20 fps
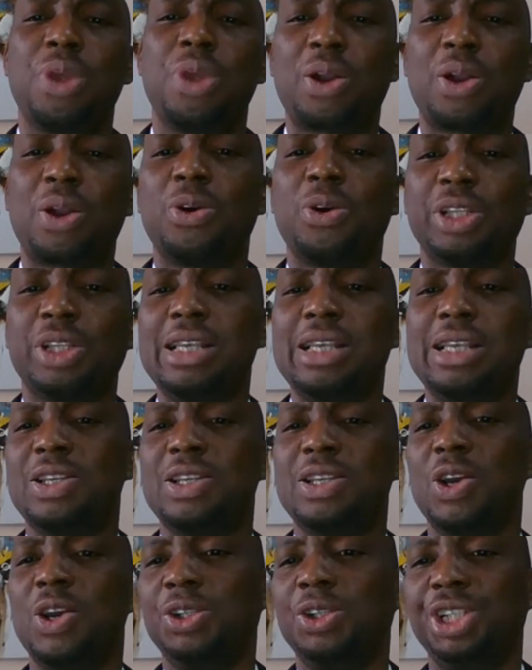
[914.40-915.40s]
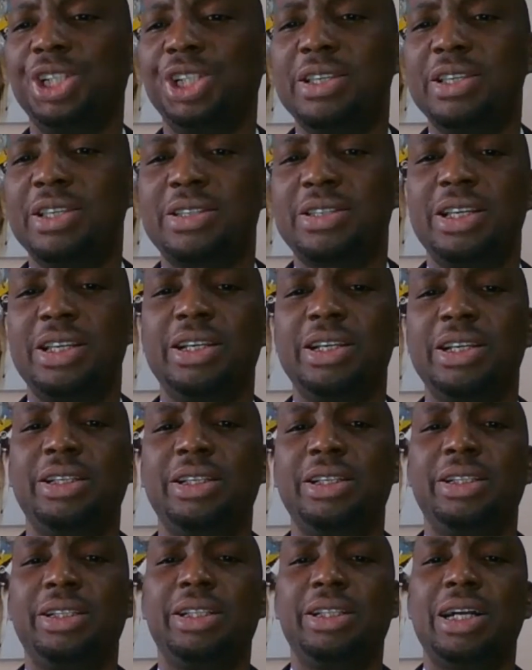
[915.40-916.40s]
we recognize the
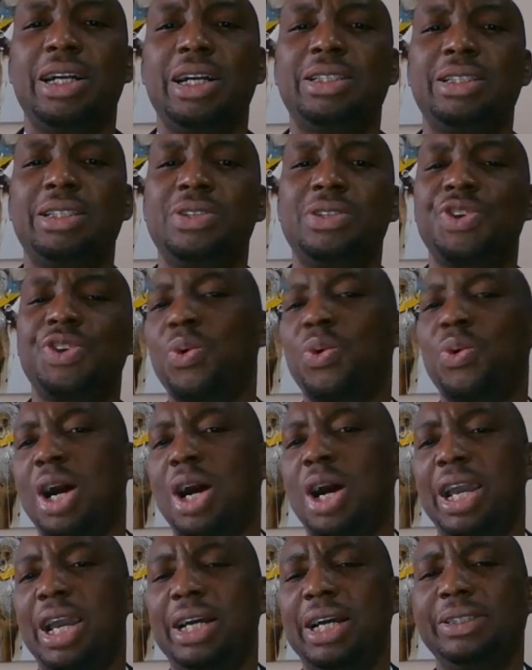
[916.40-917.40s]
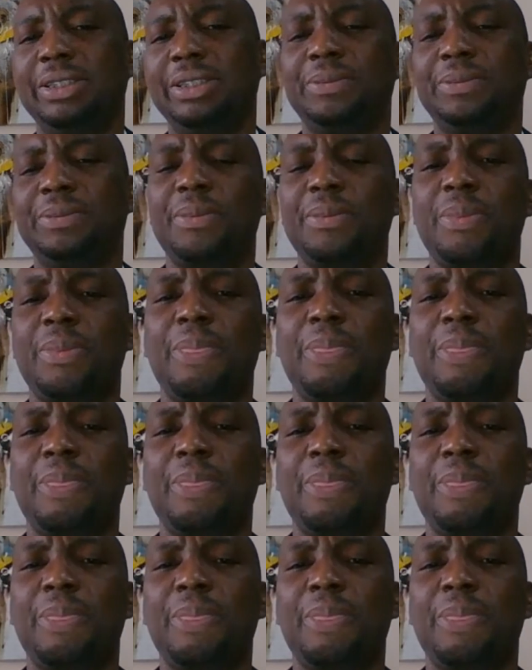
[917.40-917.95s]
urgency that is required.